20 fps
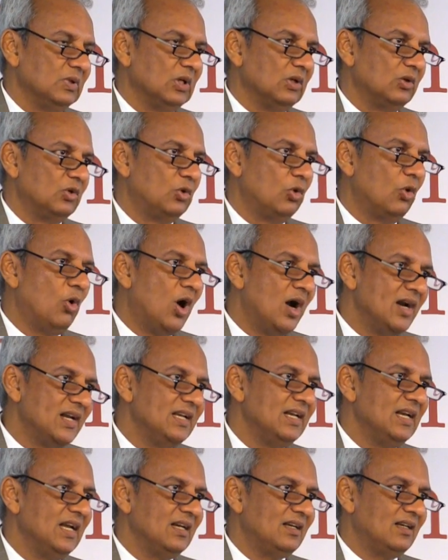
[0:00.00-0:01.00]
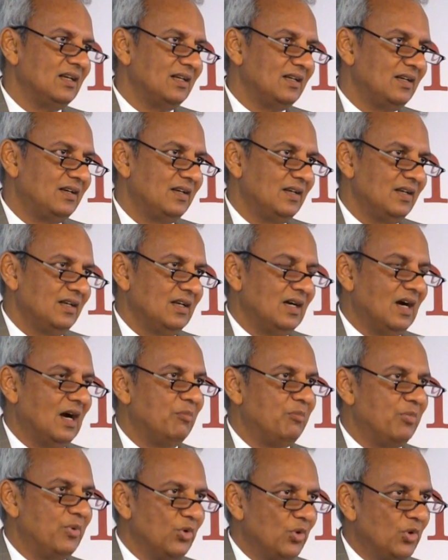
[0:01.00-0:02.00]
coordinated
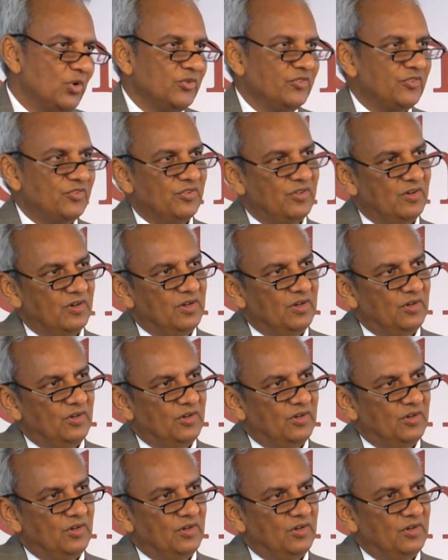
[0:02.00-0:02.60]
approach